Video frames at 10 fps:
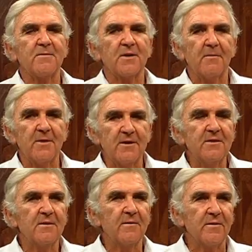I'm in the
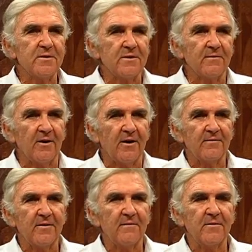University of
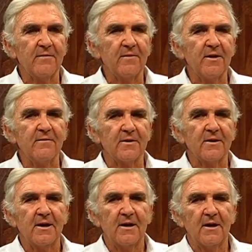Life. I'll never leave it.
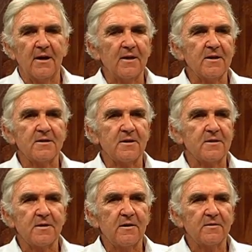And
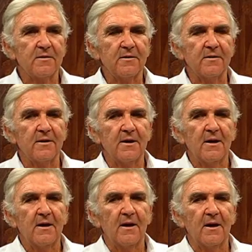it's so true.
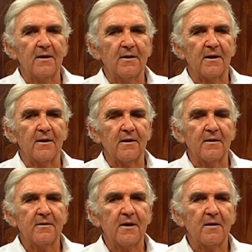And
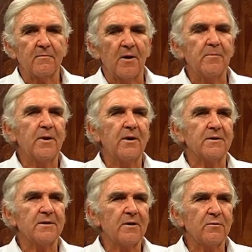you take my
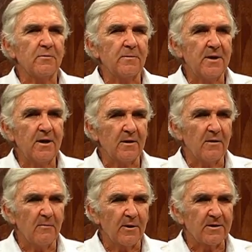parents, they taught me
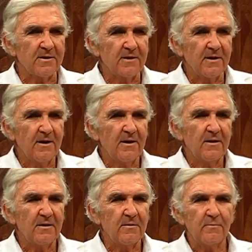economics.
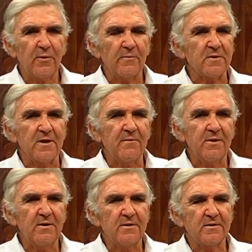The word was never
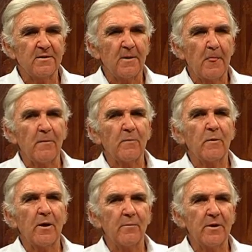used. But
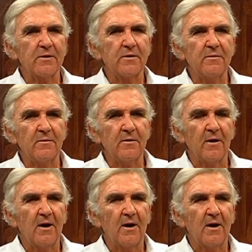when I went to